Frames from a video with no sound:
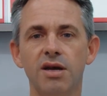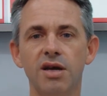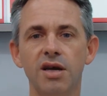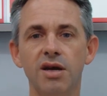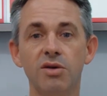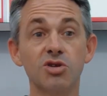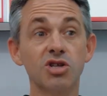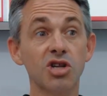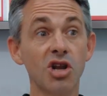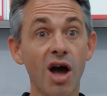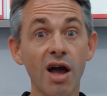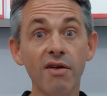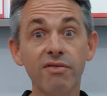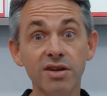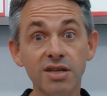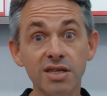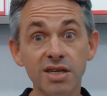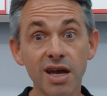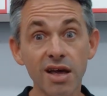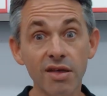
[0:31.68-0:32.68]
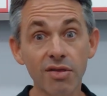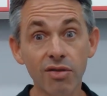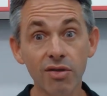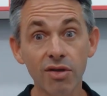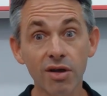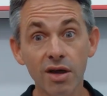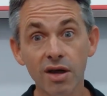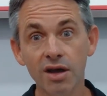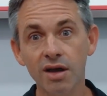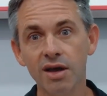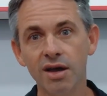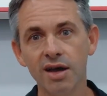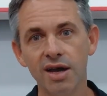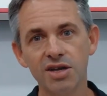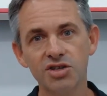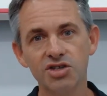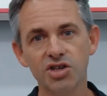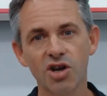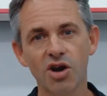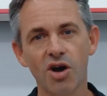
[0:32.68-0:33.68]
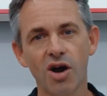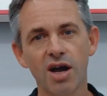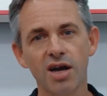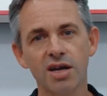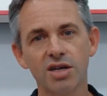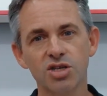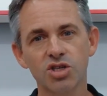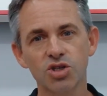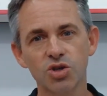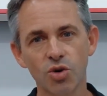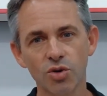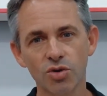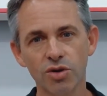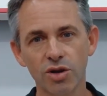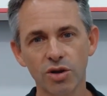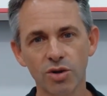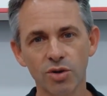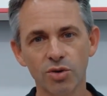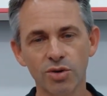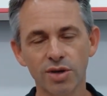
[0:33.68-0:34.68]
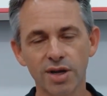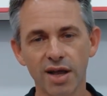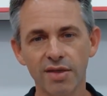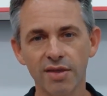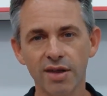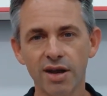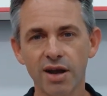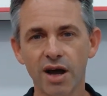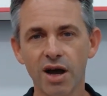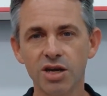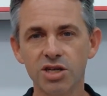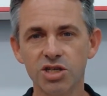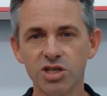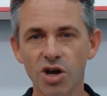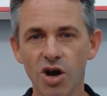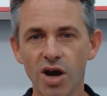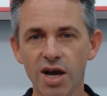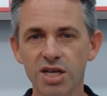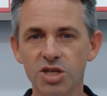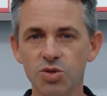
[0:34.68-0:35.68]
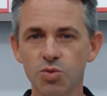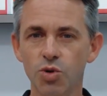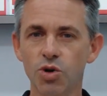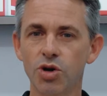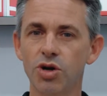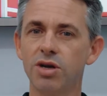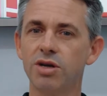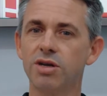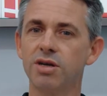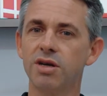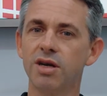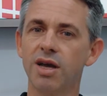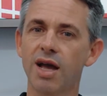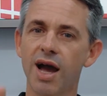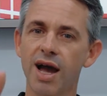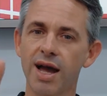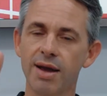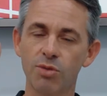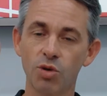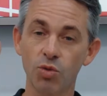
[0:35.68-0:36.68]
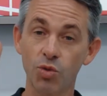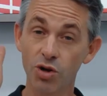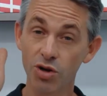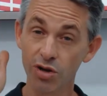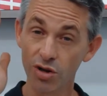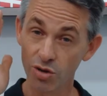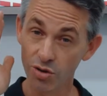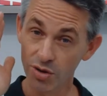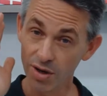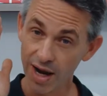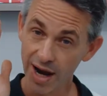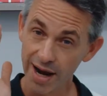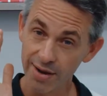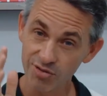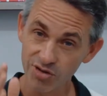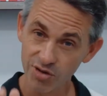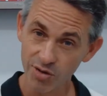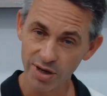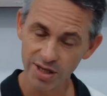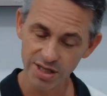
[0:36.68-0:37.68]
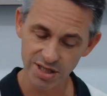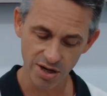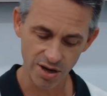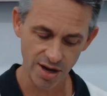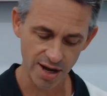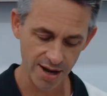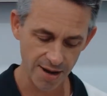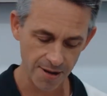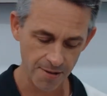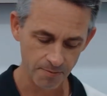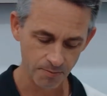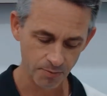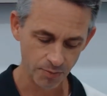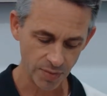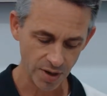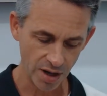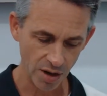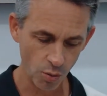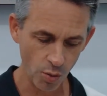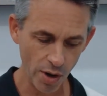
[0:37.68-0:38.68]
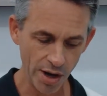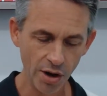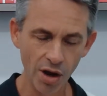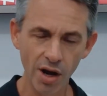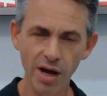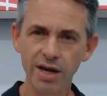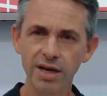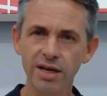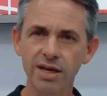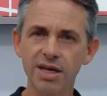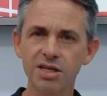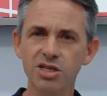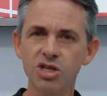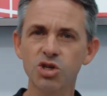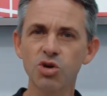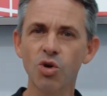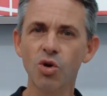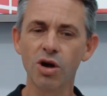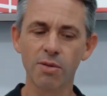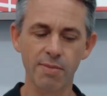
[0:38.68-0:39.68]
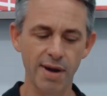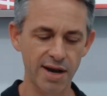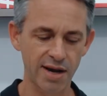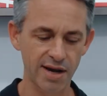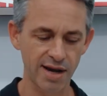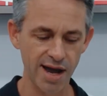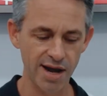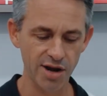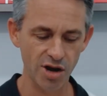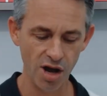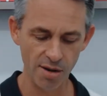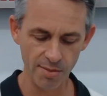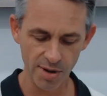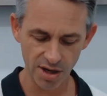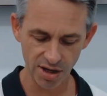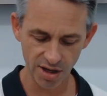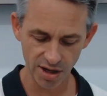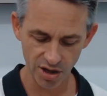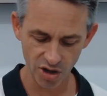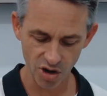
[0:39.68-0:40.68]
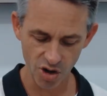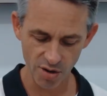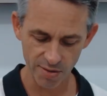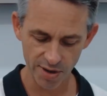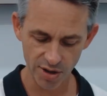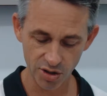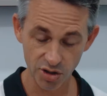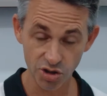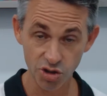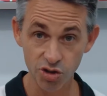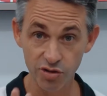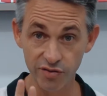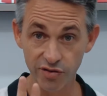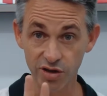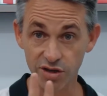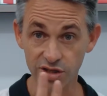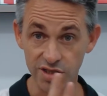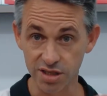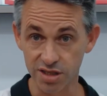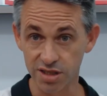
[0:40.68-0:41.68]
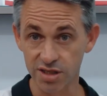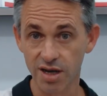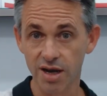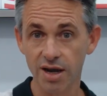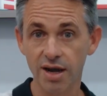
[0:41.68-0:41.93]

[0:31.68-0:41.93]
It was life and death. Hezekiah sought the Lord, and then Isaiah's word came. The word of the Lord came to Isaiah. When I get to talk about it later, I'm only going to comment on 2 verses.